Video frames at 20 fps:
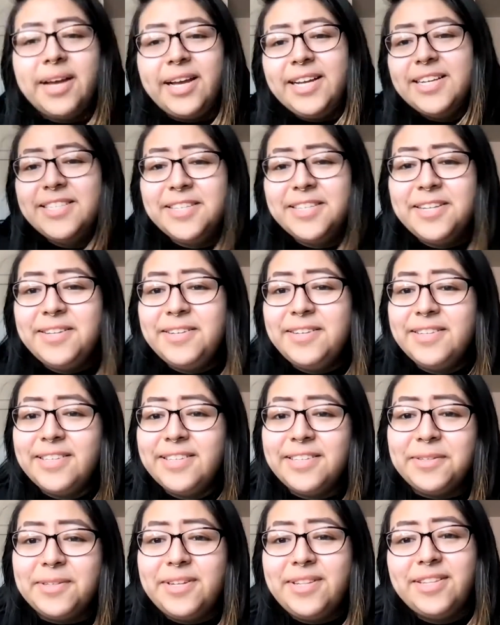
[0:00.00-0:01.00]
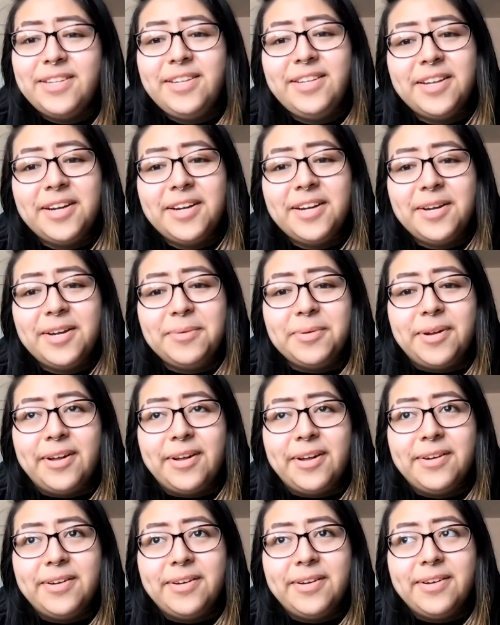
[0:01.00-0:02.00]
guess the only thing that I would
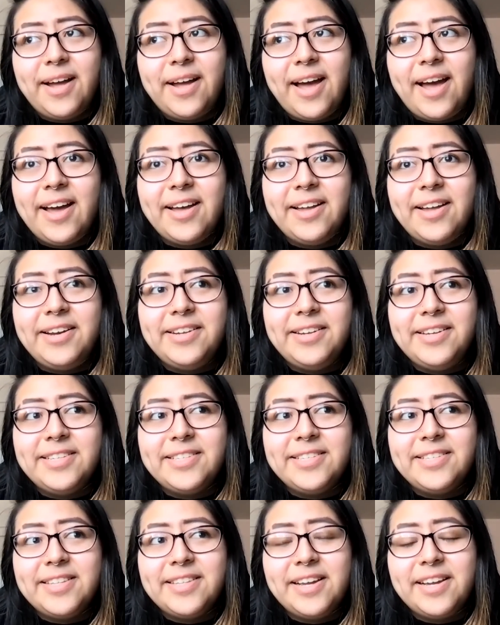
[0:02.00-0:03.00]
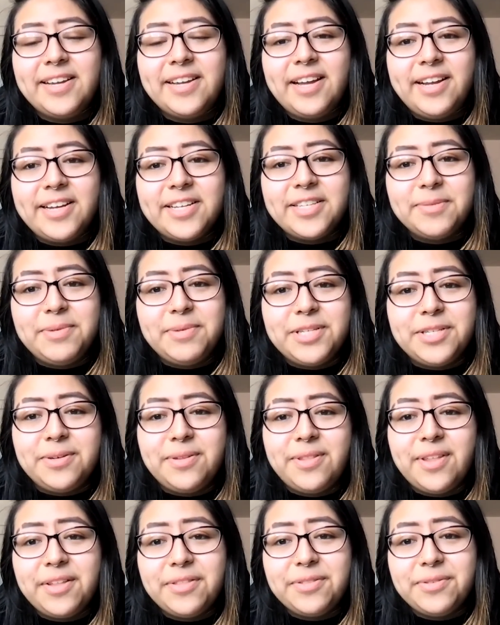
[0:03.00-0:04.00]
add is that I guess we do
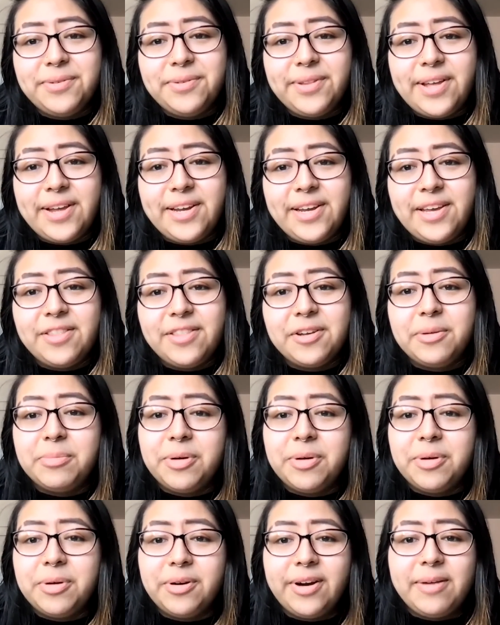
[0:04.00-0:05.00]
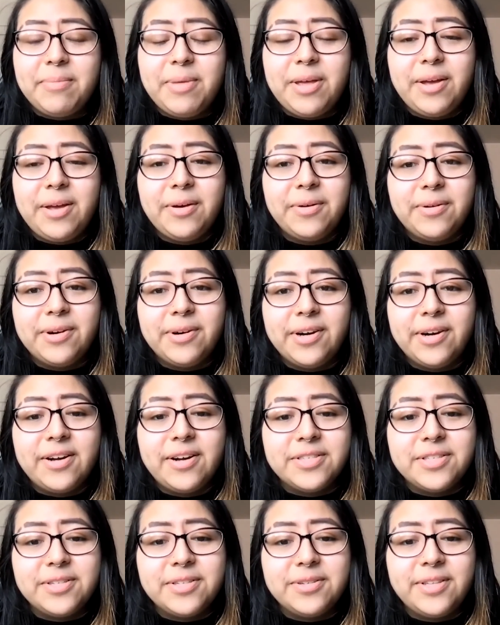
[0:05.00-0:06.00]
that through like either programming or
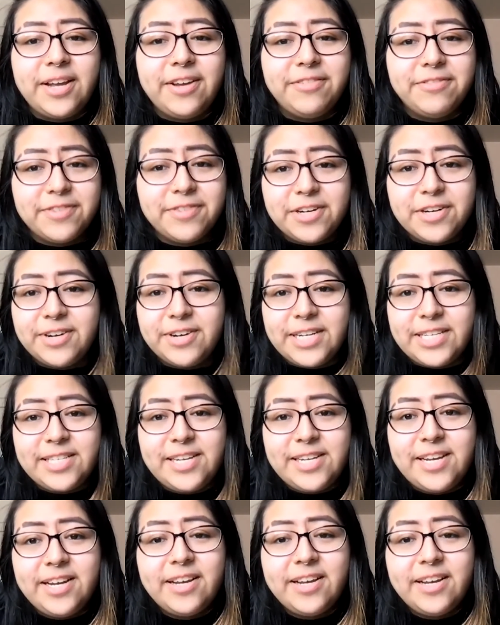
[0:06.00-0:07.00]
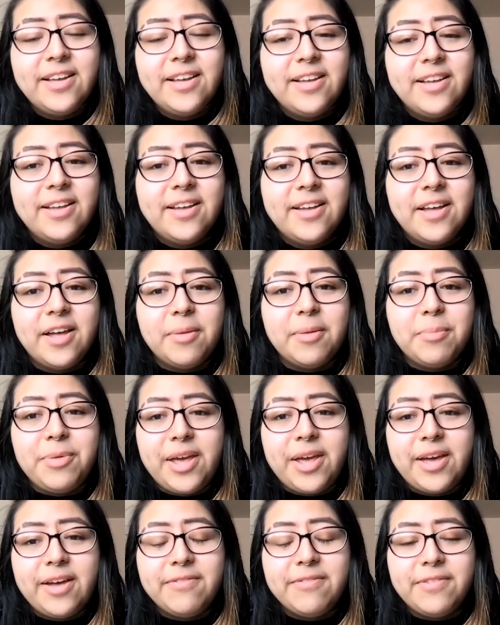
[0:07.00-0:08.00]
also like fundraising.
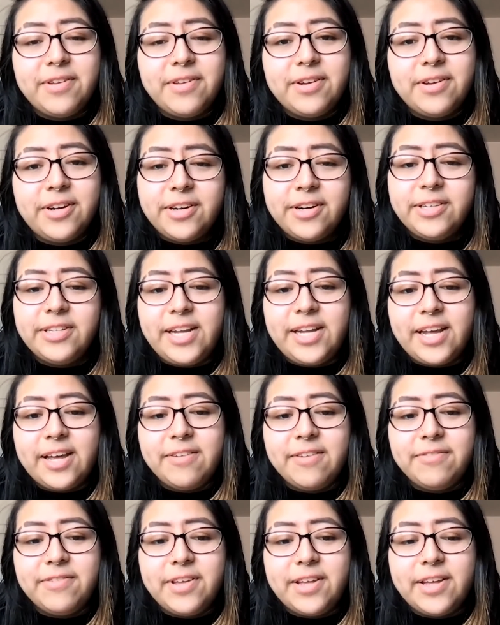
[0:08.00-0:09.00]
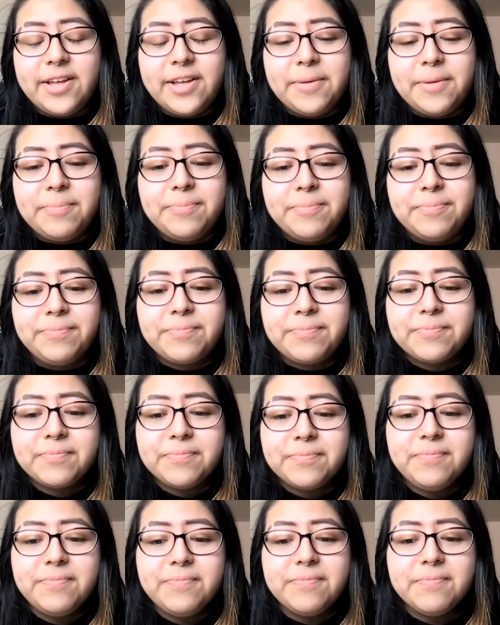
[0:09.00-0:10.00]
We currently have
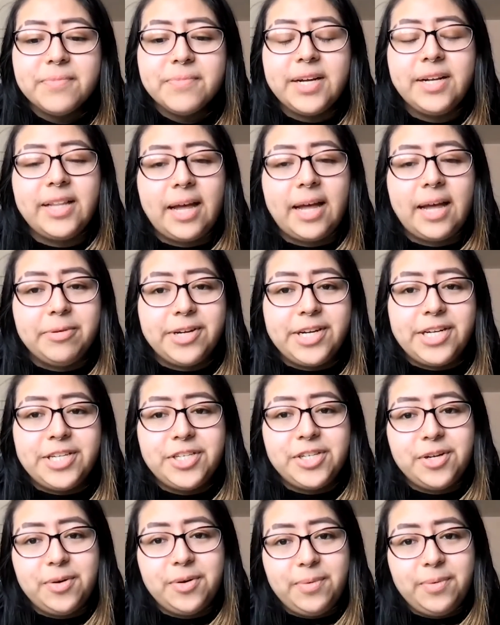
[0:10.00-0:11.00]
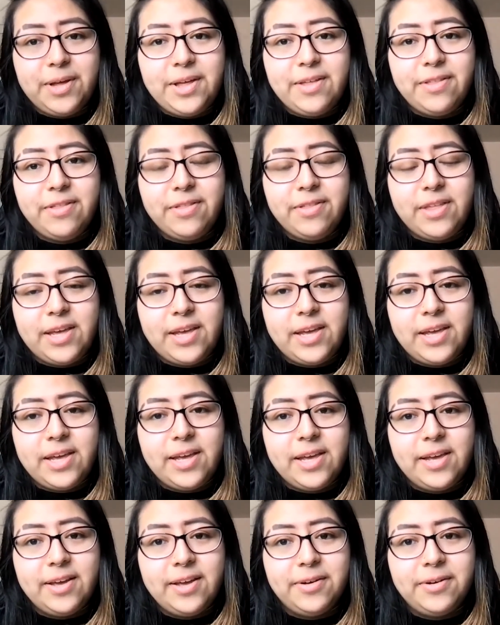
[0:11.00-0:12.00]
collaboration with
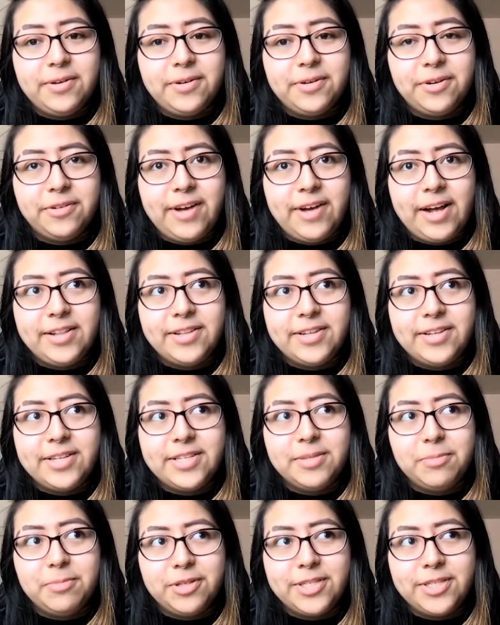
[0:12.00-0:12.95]
the Corvallis